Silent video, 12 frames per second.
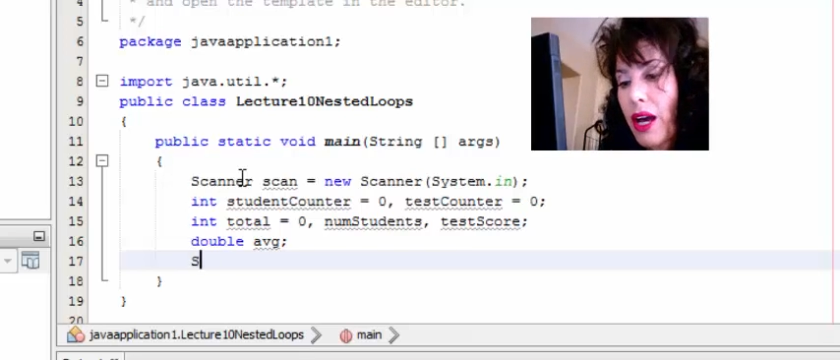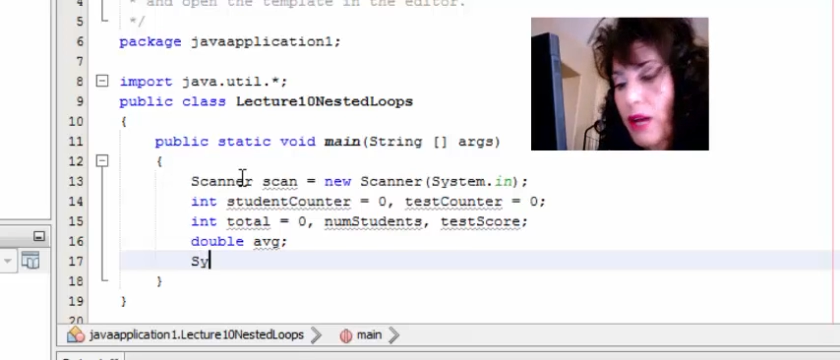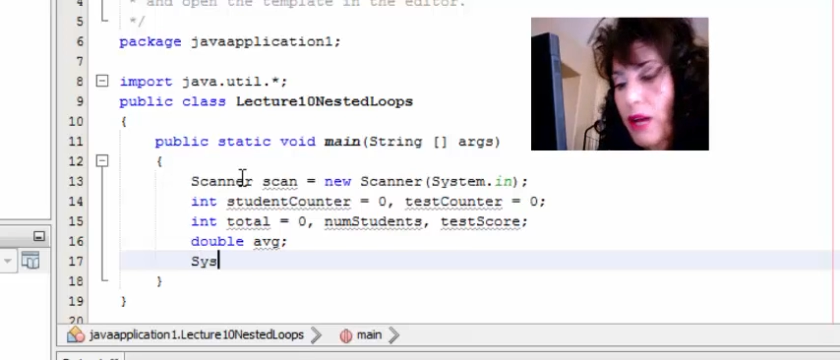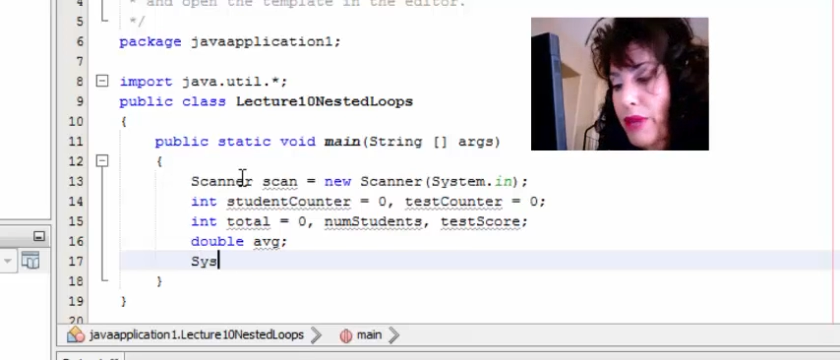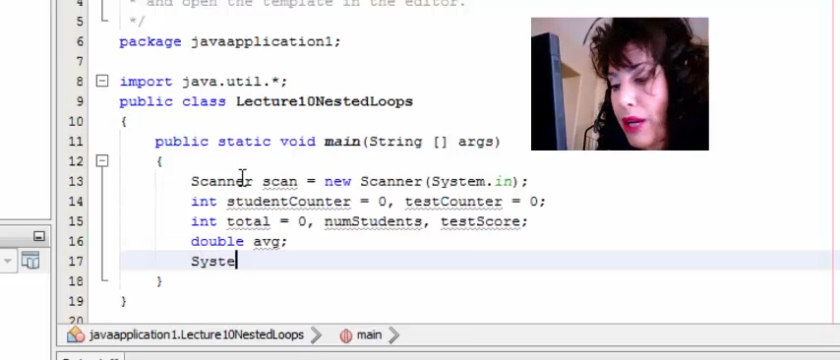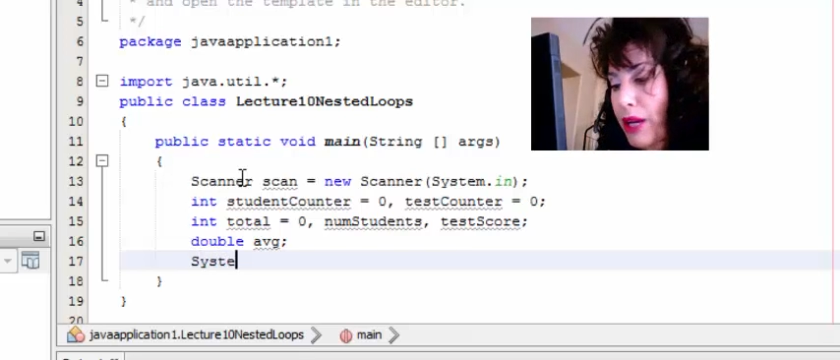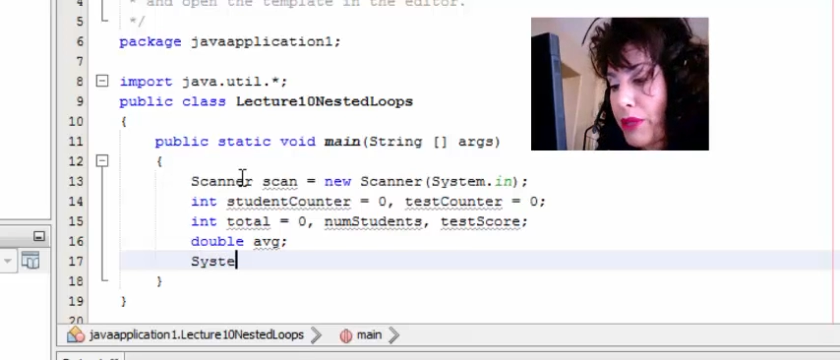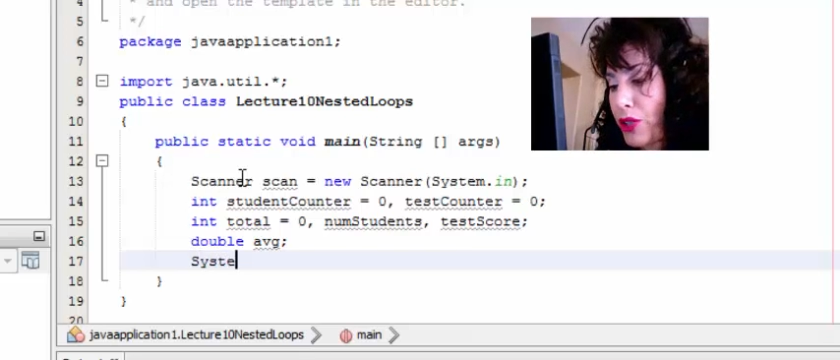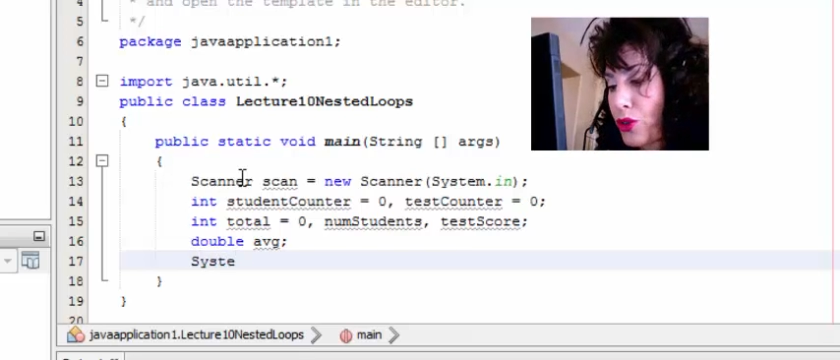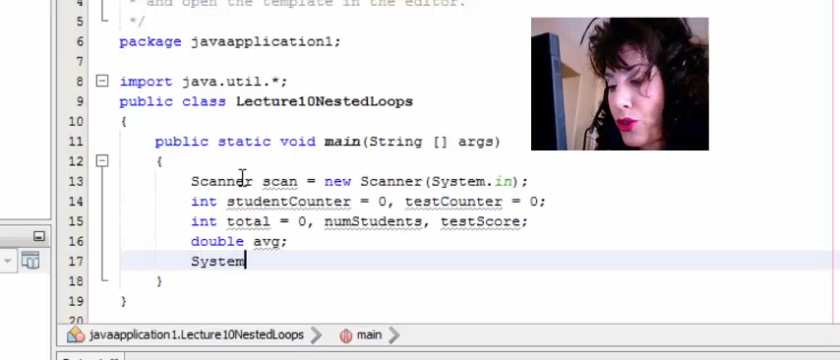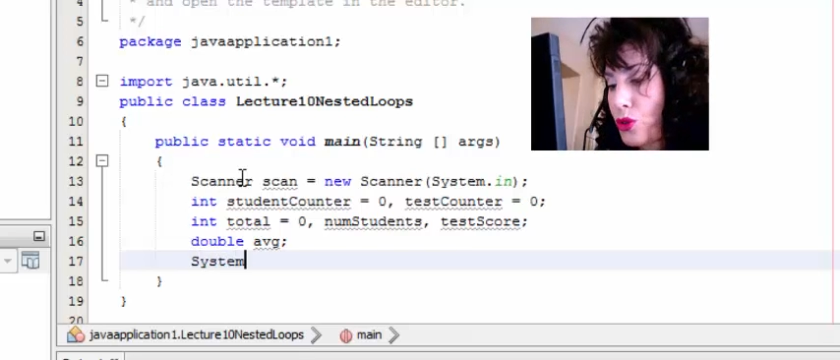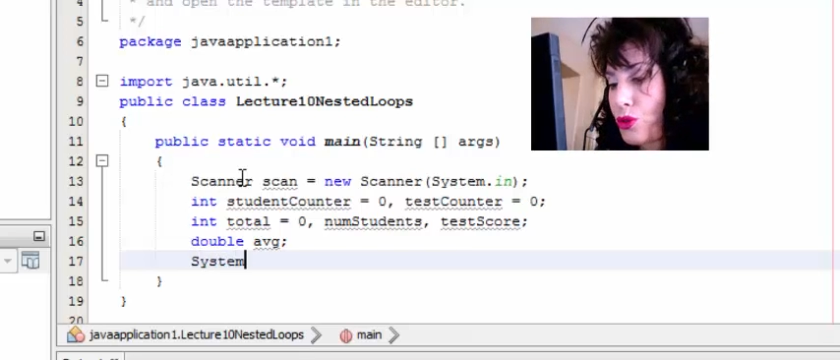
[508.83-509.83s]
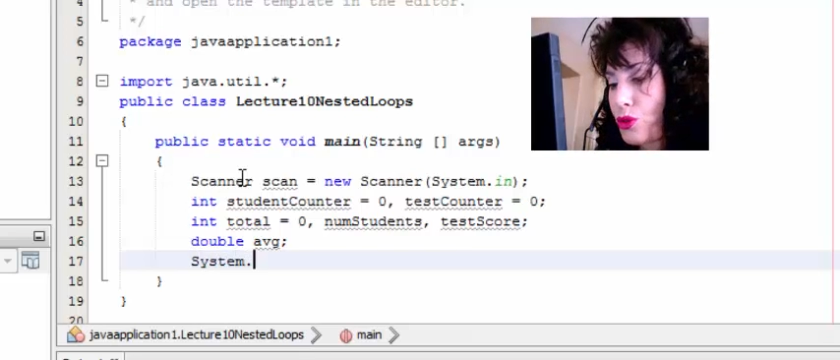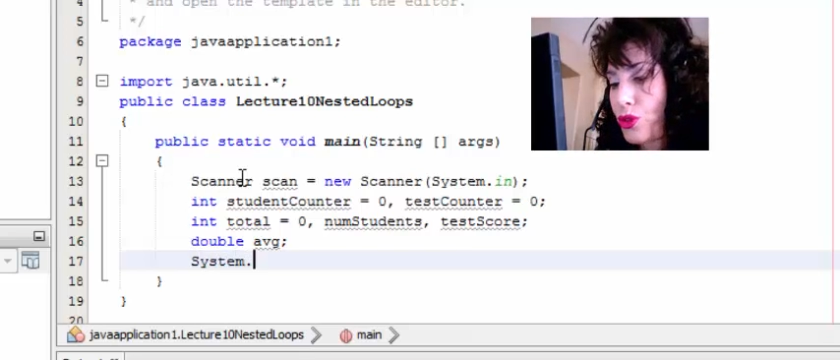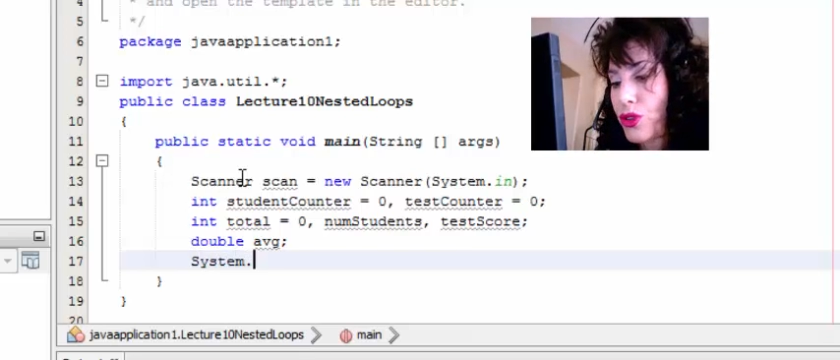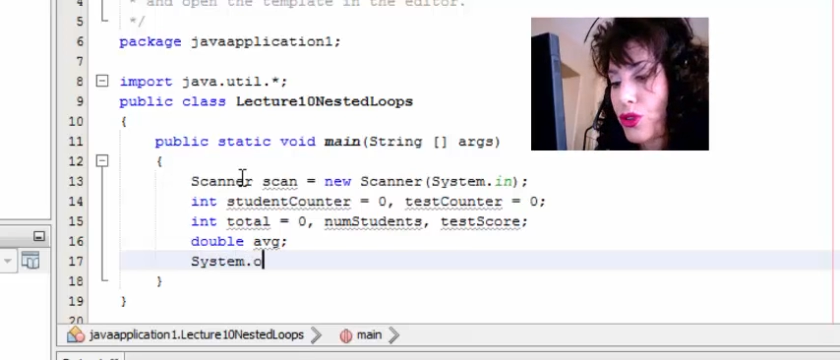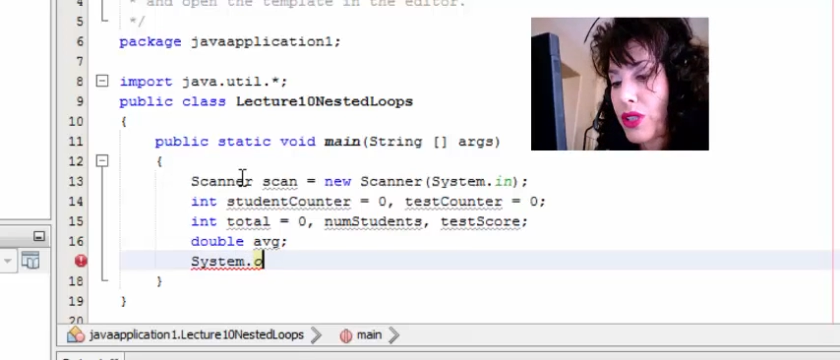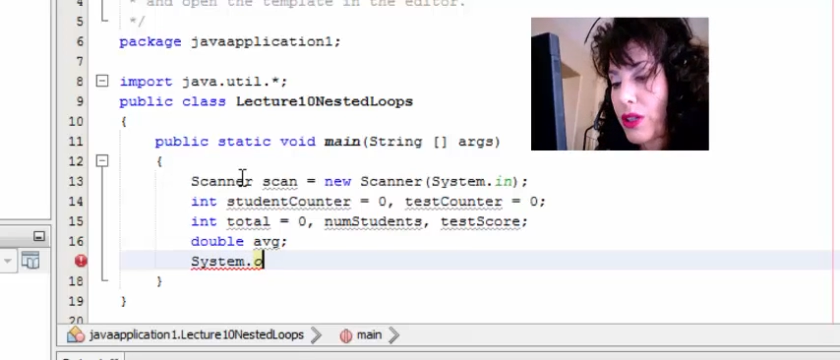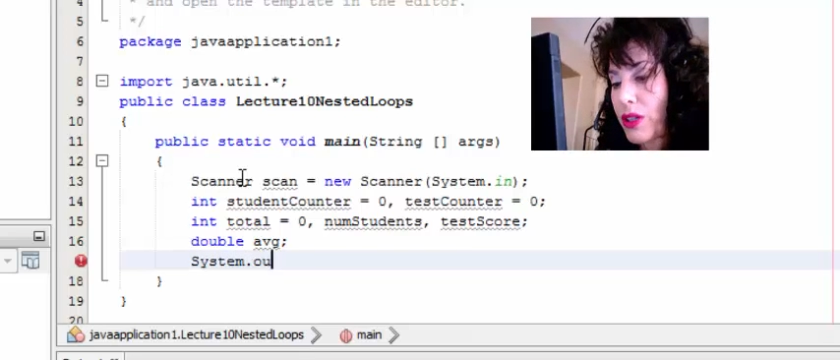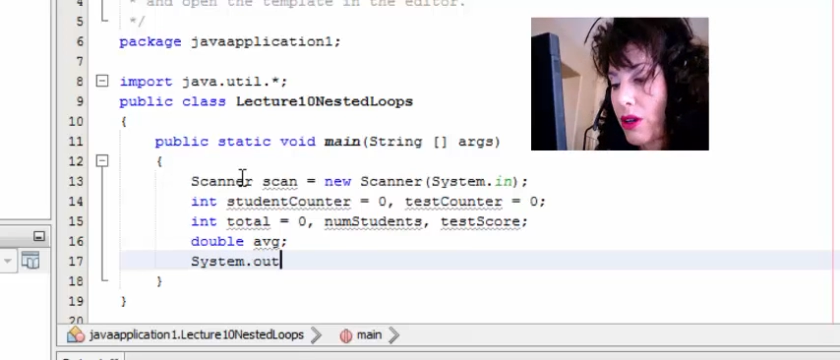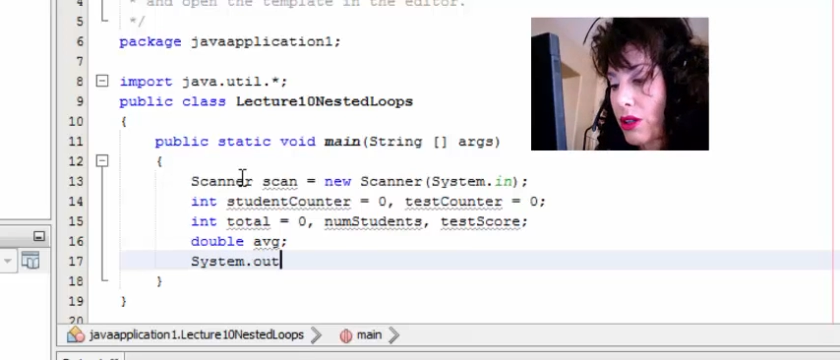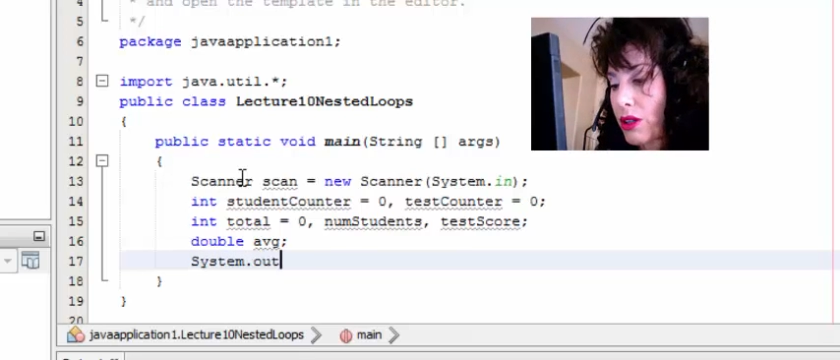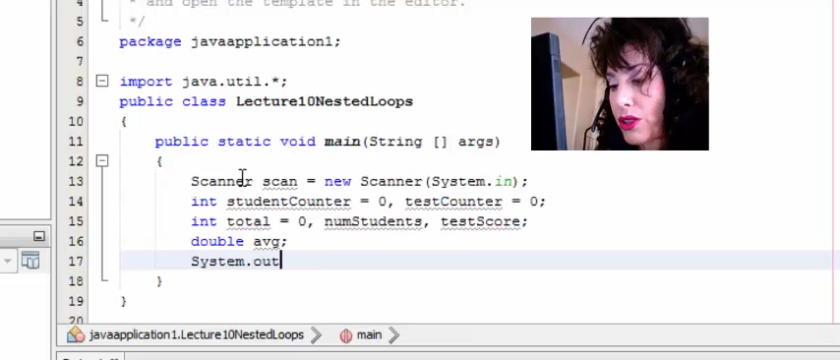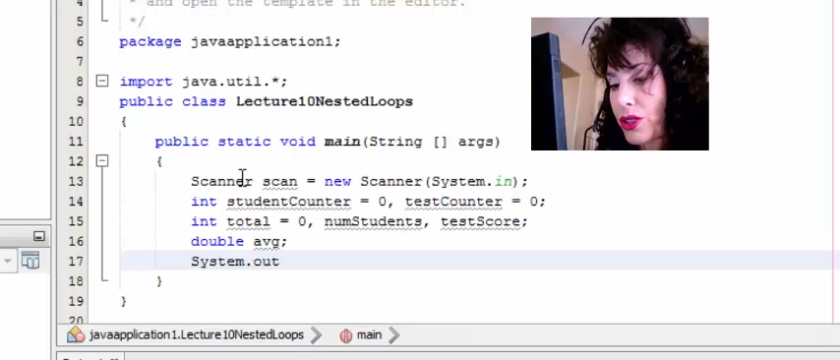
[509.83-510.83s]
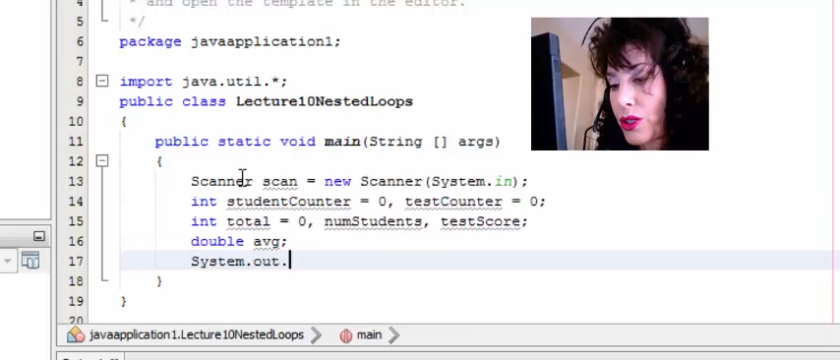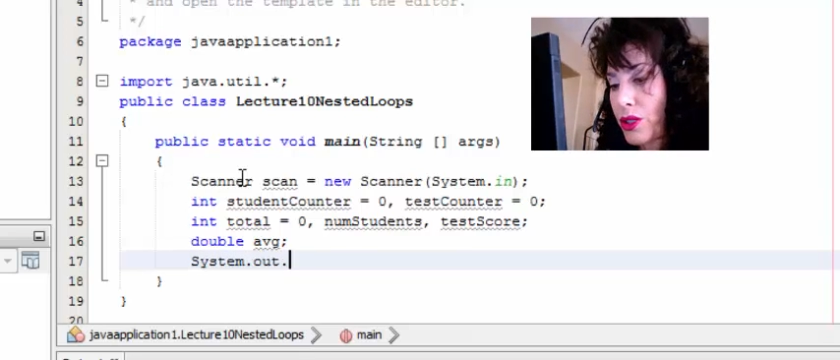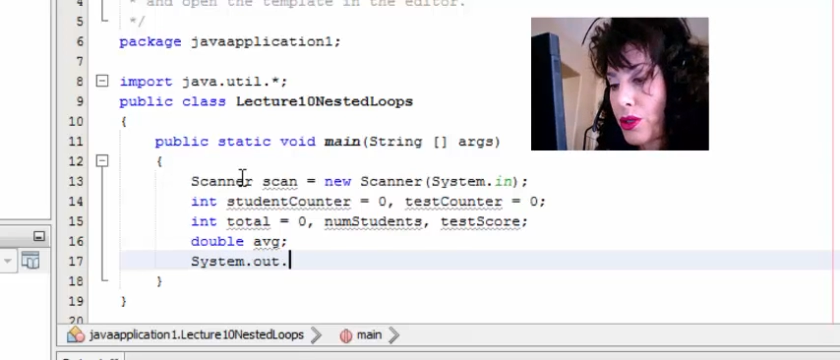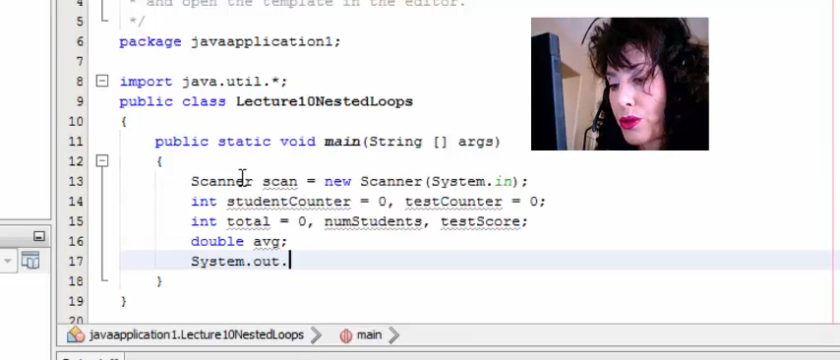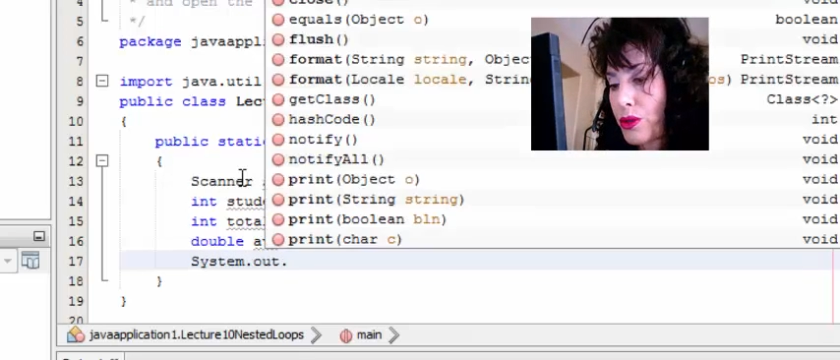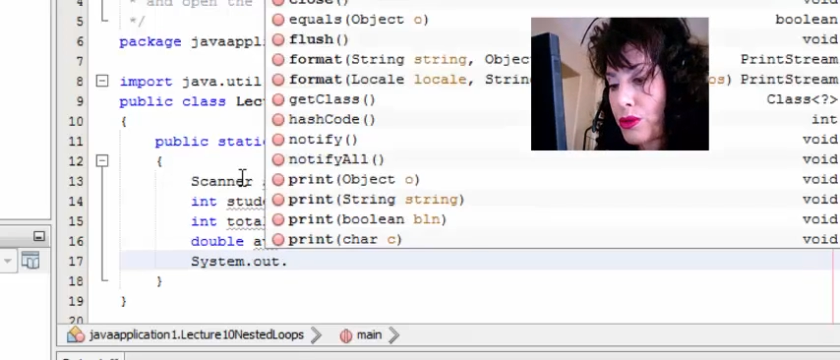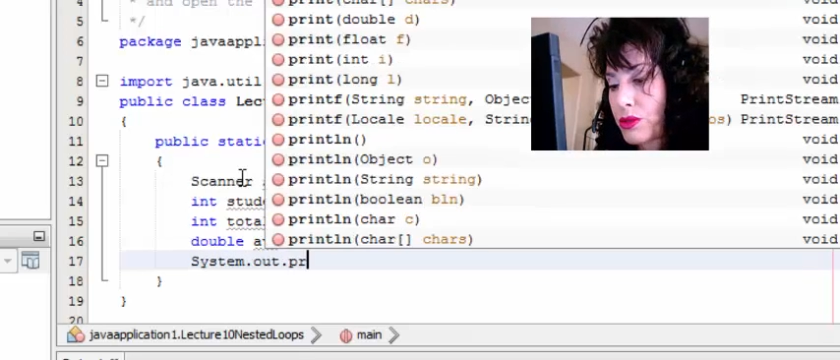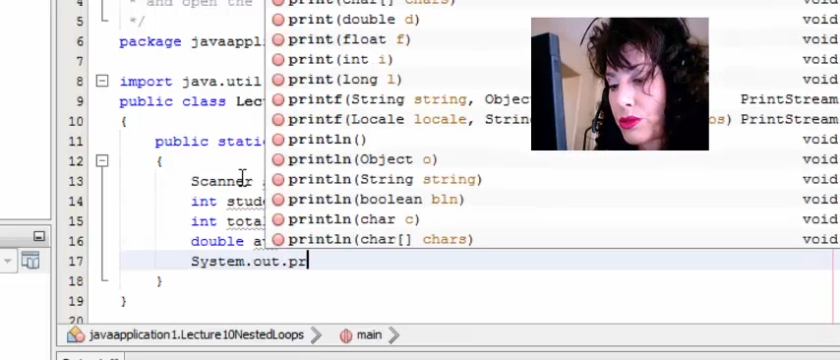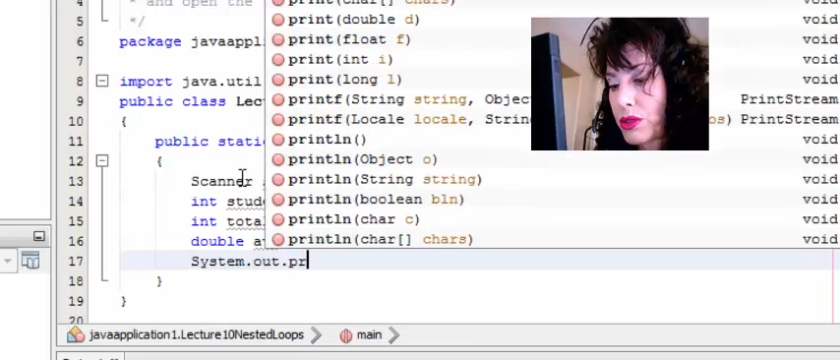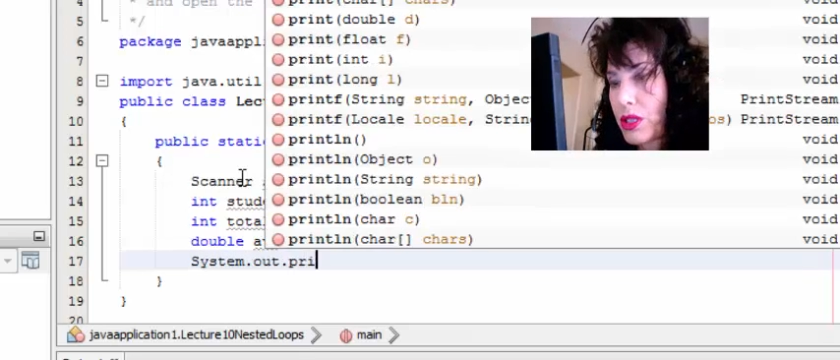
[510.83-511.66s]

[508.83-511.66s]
how many students there are so